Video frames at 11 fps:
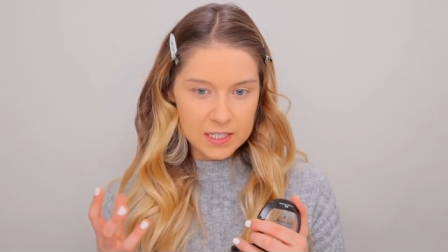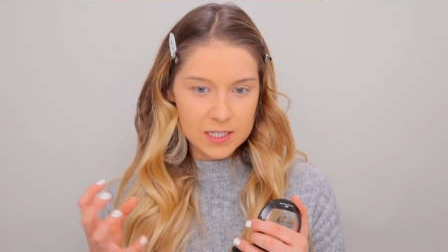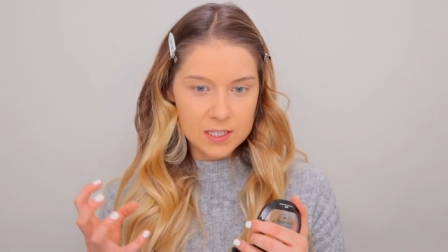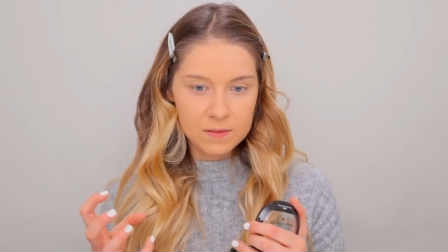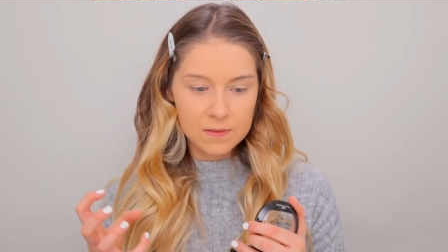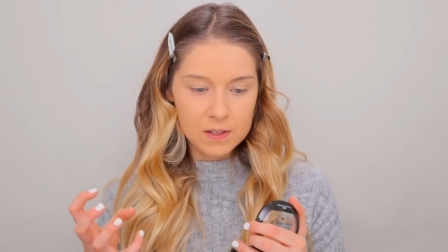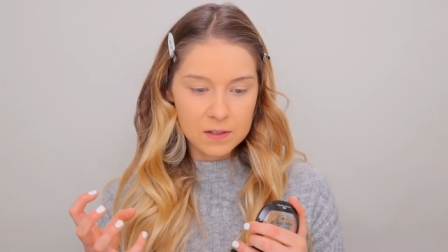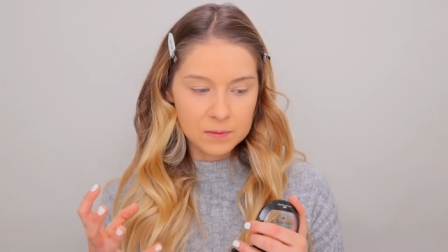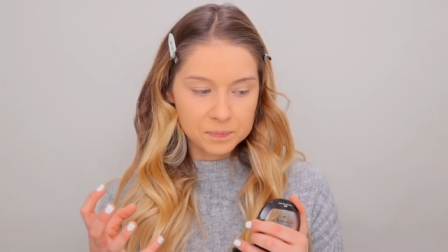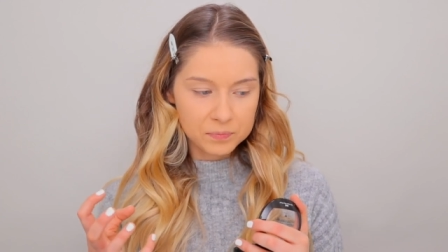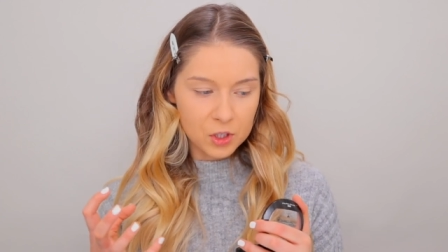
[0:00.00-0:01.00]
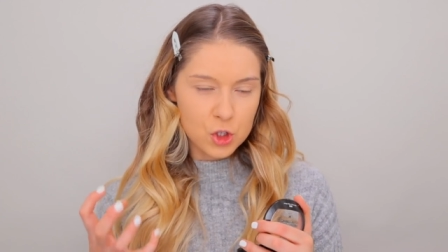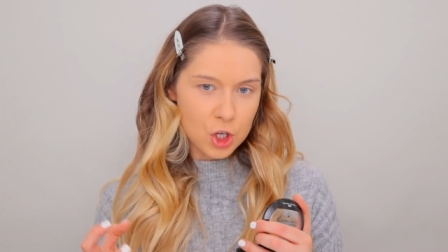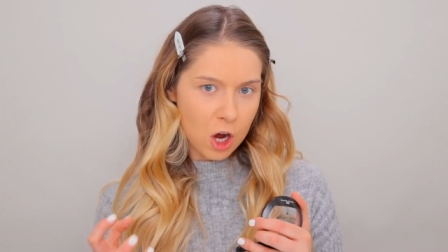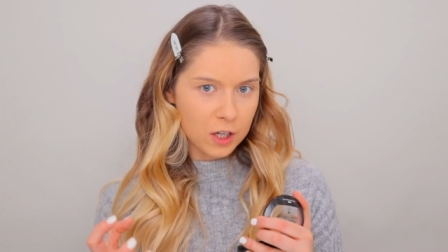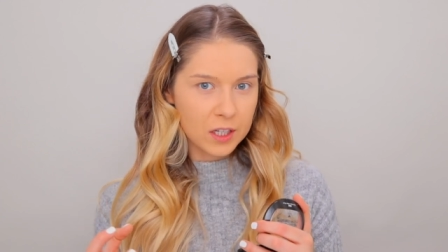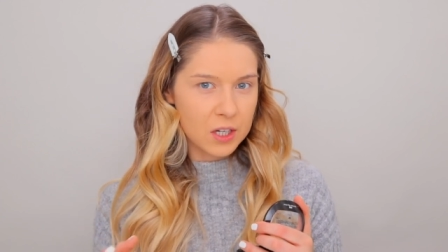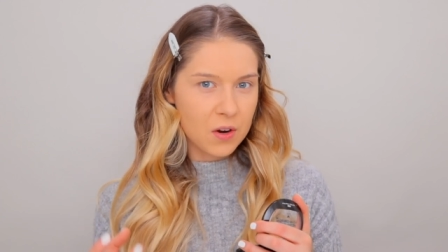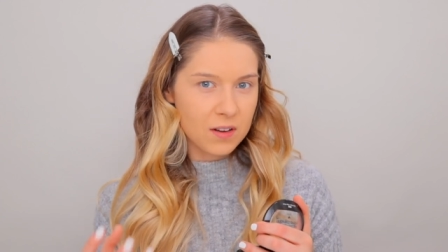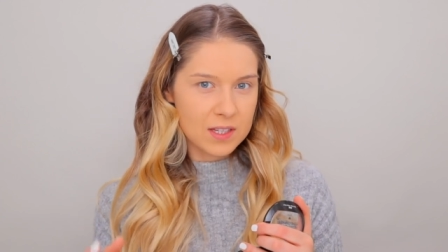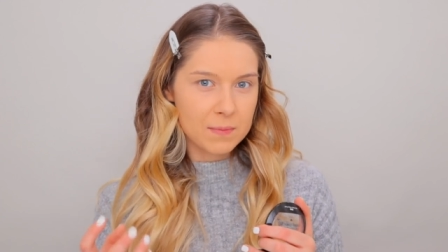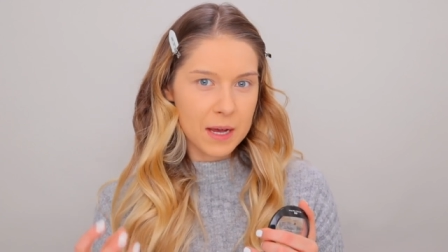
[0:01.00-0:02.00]
It doesn't feel chalky. You know
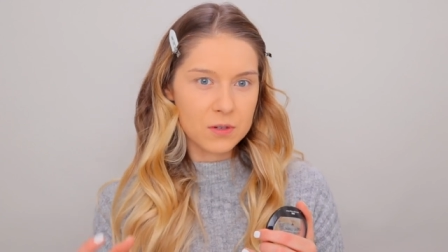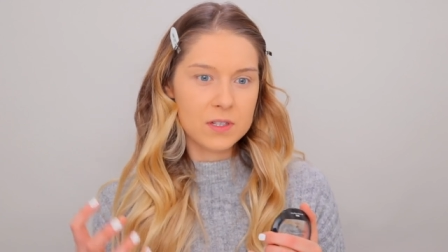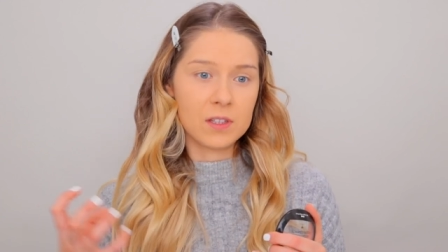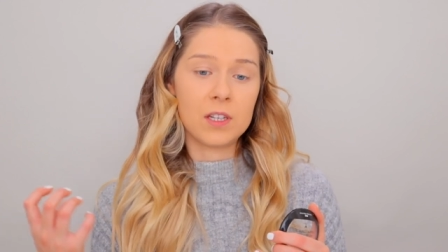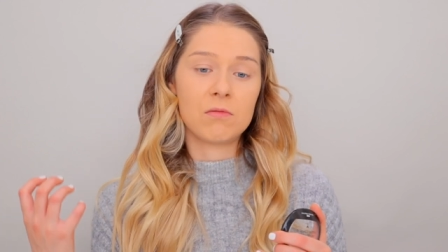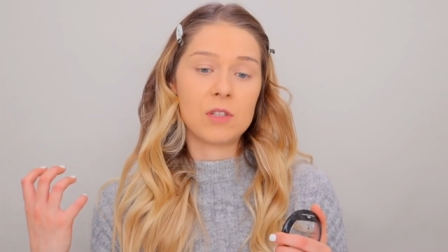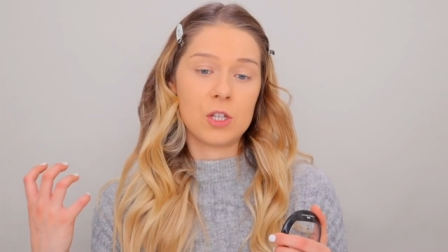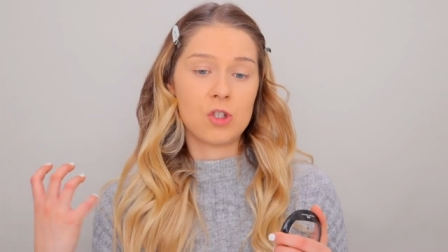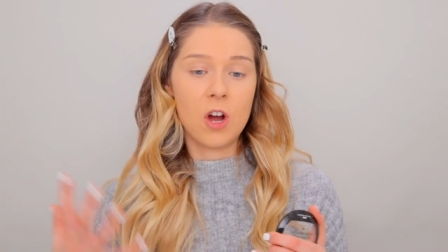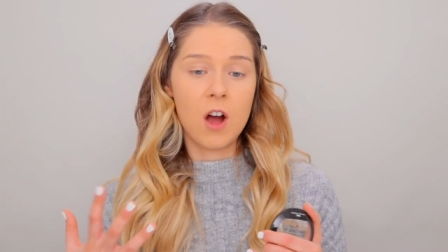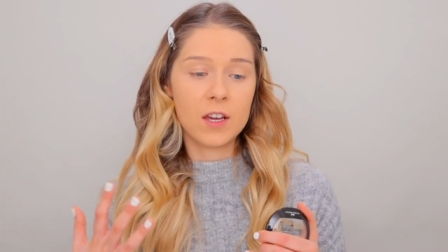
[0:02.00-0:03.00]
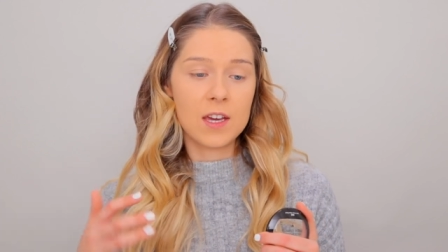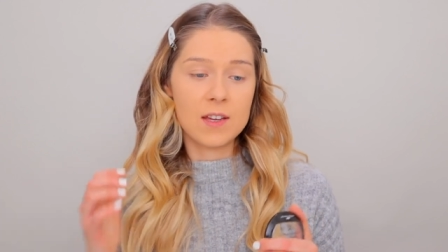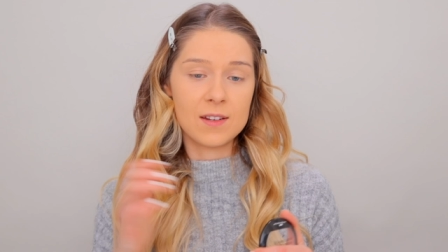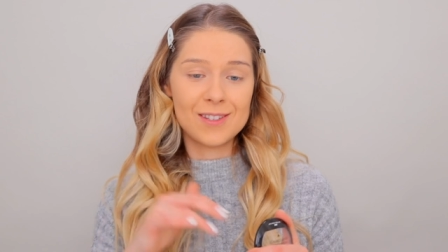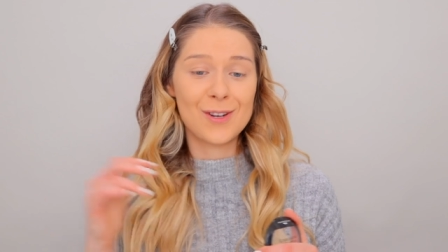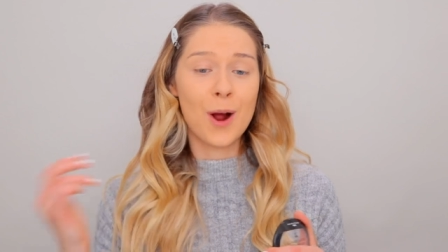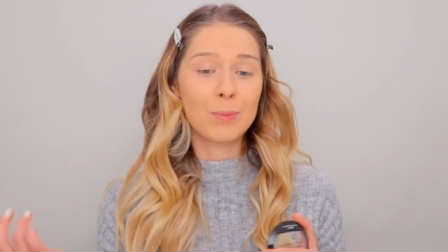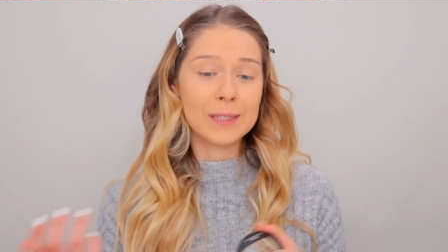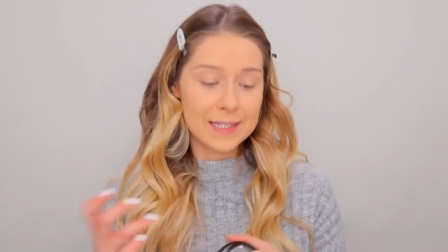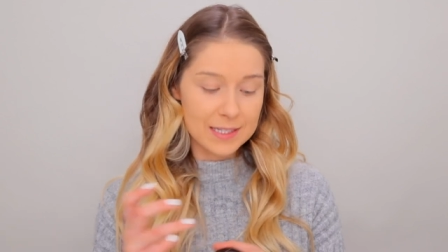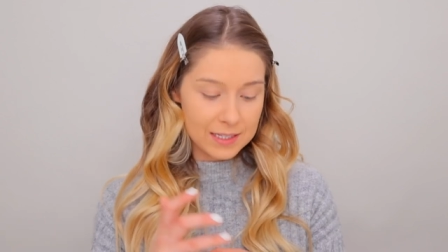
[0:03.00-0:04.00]
how some powders are like really chalky and it's not
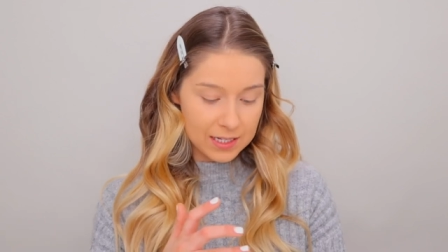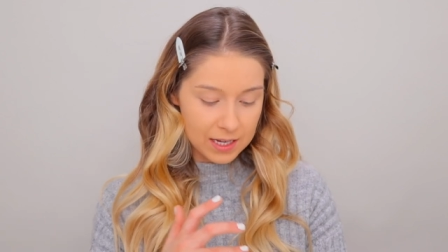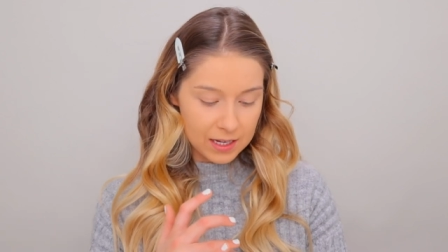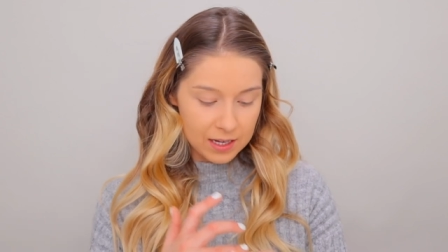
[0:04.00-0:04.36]
pleasant?